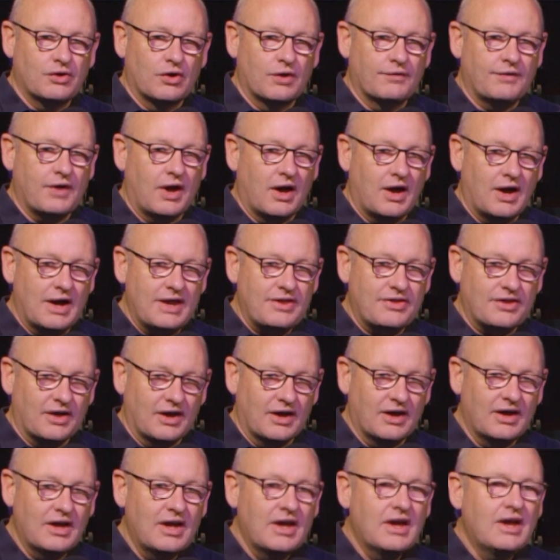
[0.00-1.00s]
of
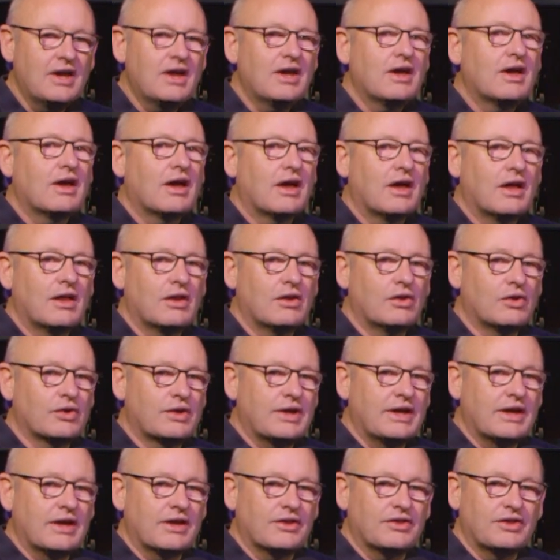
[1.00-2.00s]
either uh,
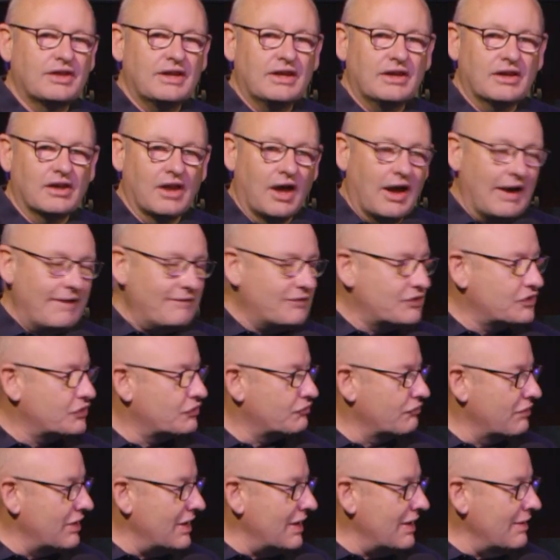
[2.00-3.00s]
looking at the live
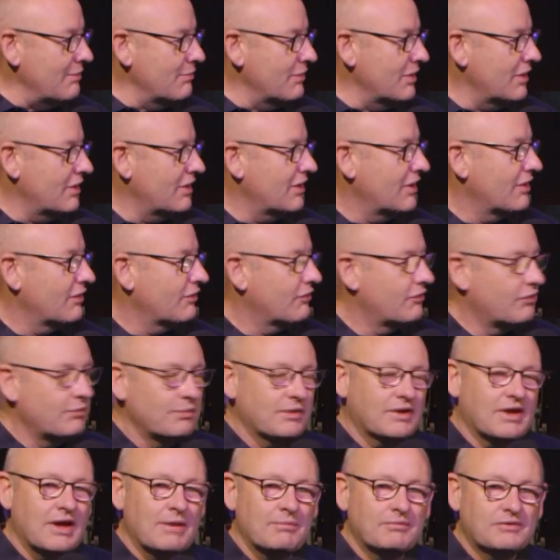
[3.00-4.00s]
stream
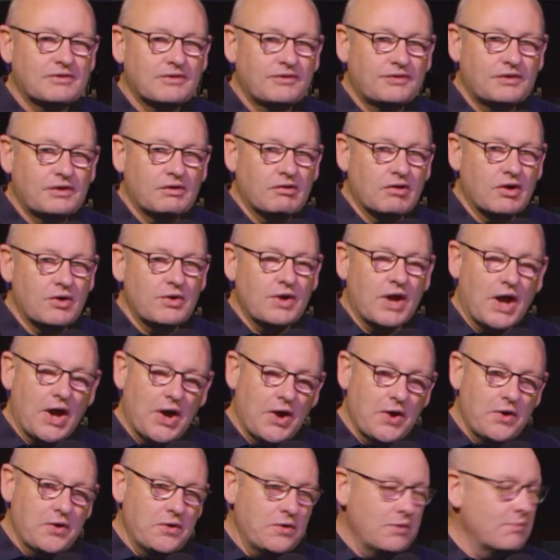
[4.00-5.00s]
from the comfort of your own
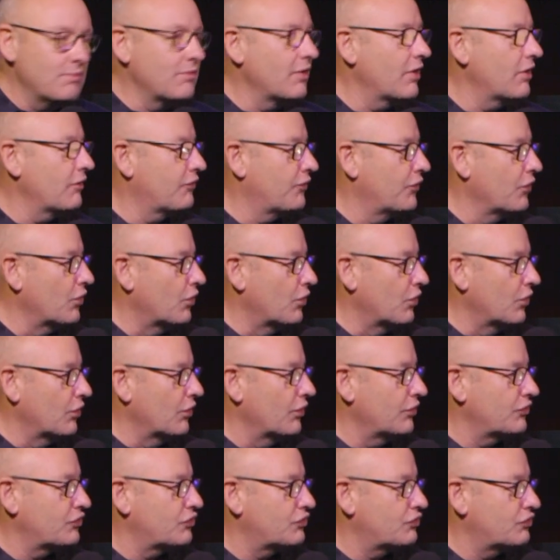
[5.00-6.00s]
home
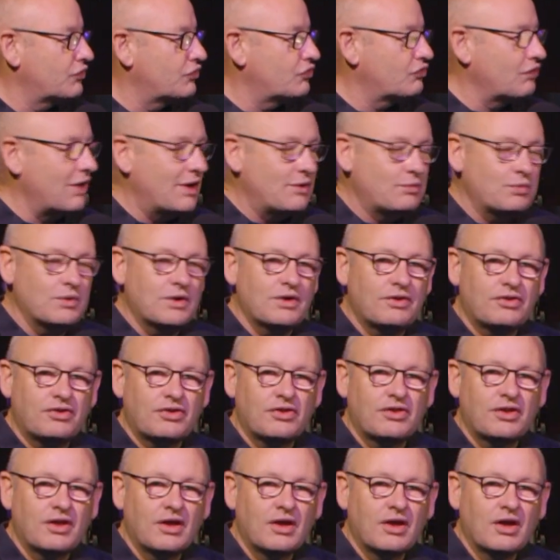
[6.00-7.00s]
for Tredworth
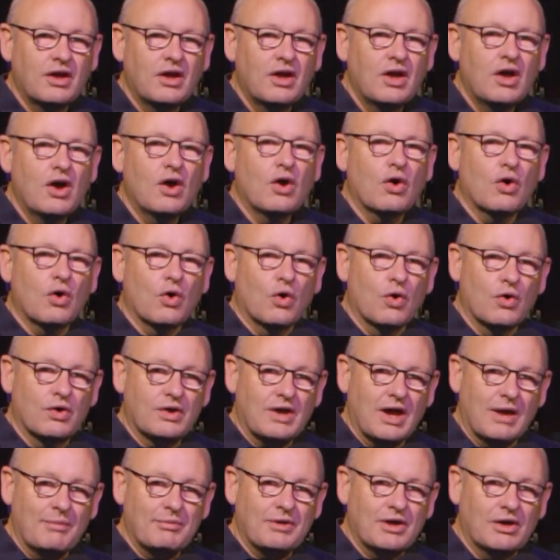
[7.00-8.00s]
mm. or
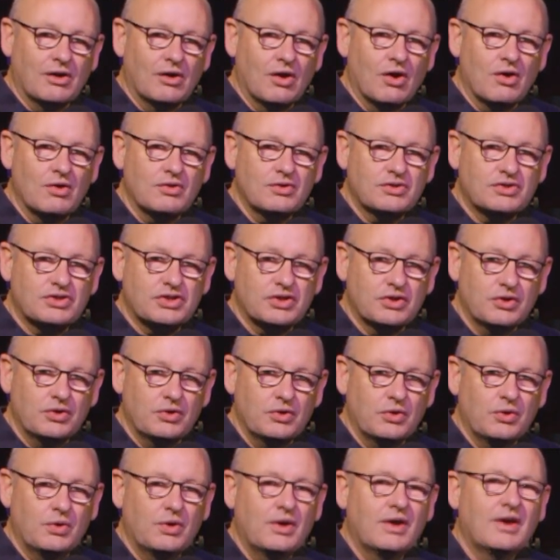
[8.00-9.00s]
coming along
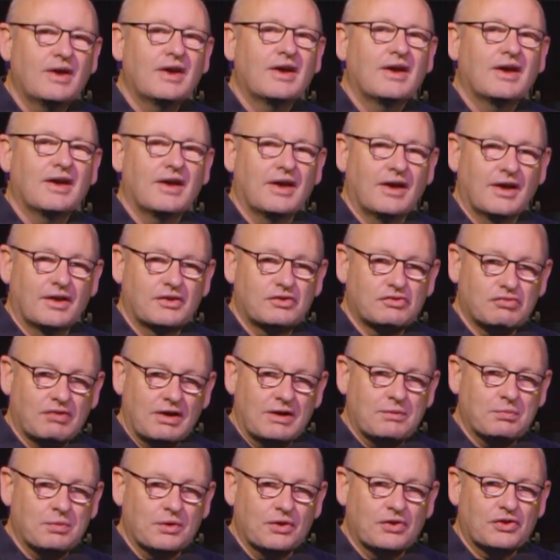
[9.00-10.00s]
to uh,
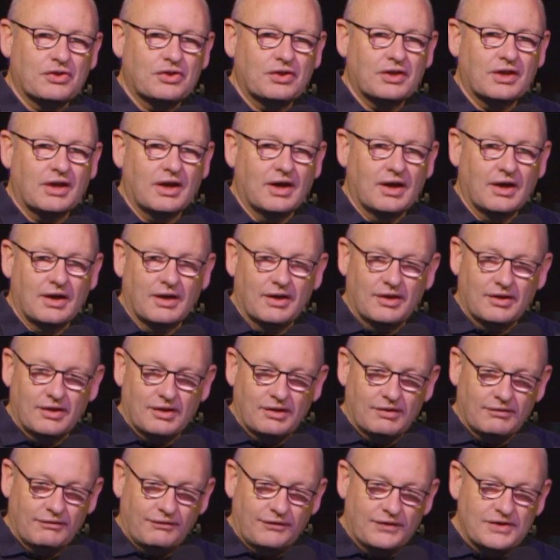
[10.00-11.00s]
Tredworth uh,
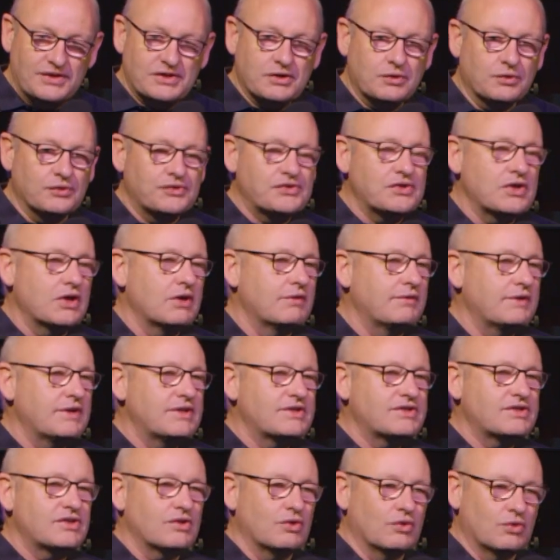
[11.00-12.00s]
Physical
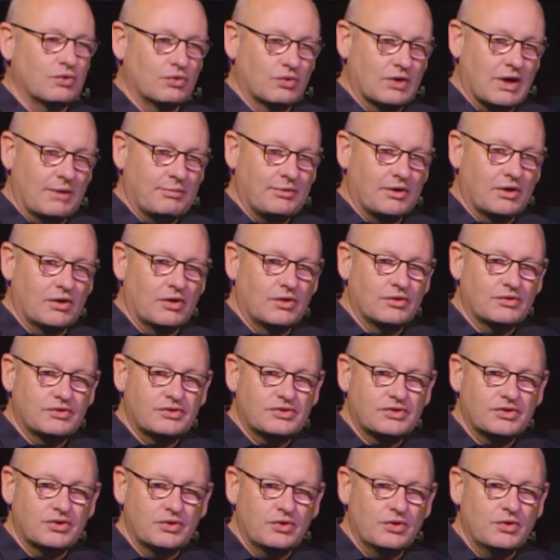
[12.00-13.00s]
Service or coming along
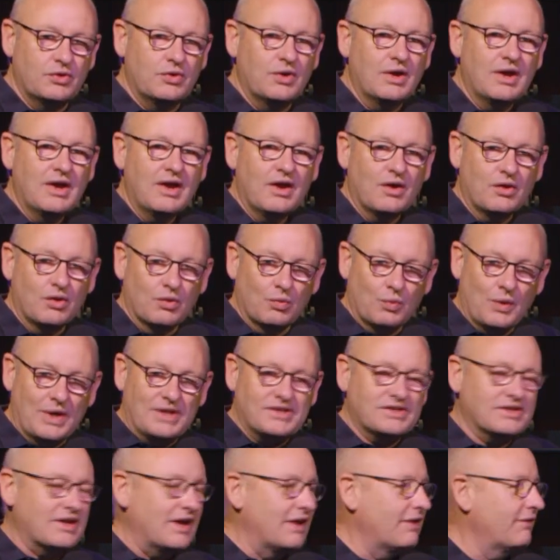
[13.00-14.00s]
to the
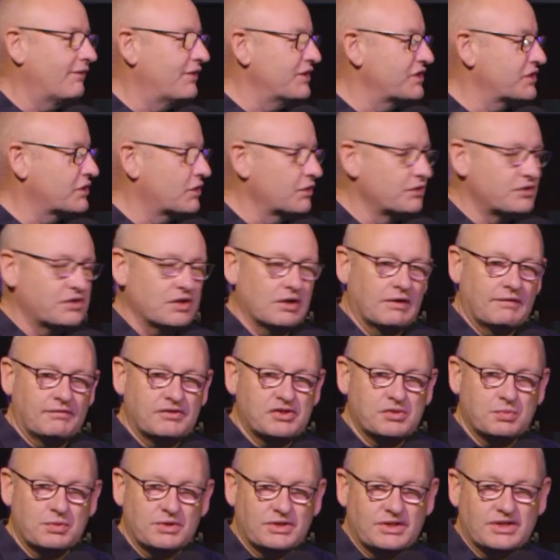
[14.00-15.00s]
Westgate Physical
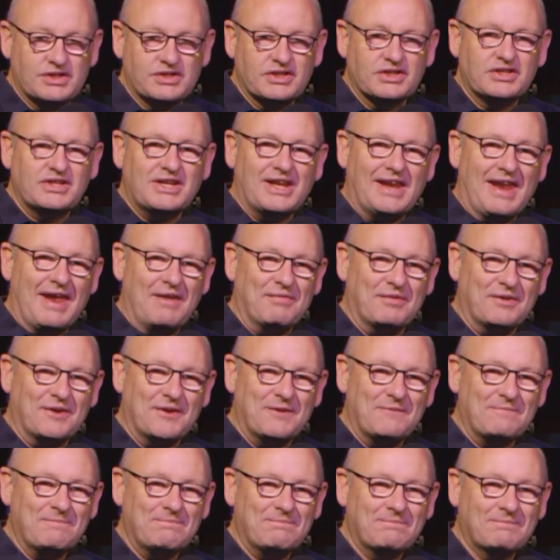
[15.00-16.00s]
Service, which is at 11.
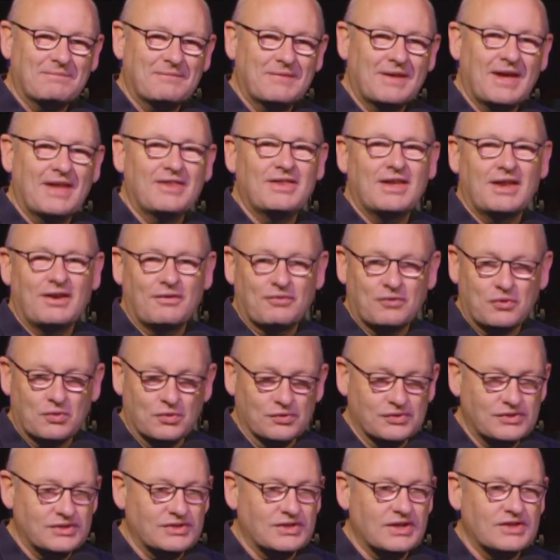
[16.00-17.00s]
And then, of
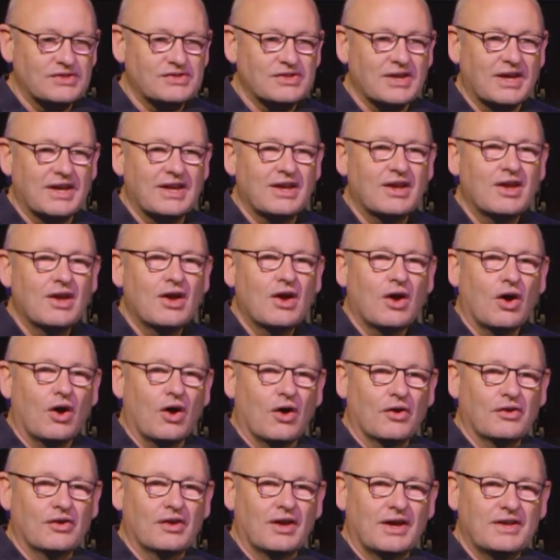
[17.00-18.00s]
course, as I say,
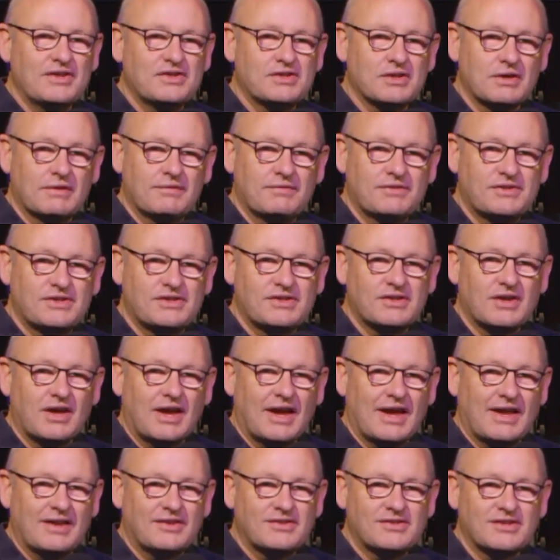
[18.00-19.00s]
online service
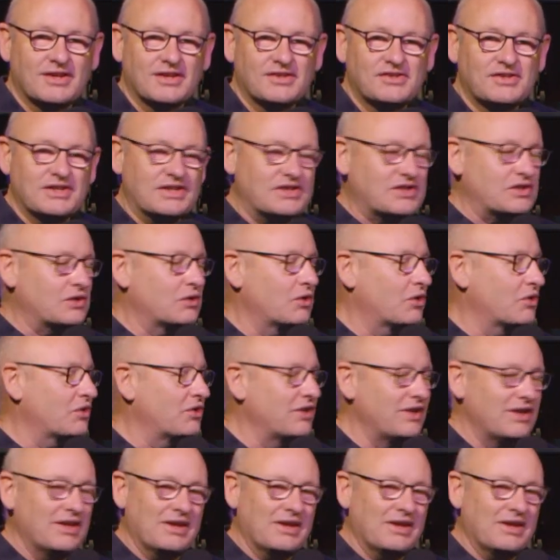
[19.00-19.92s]
at uh, 6 o'clock in the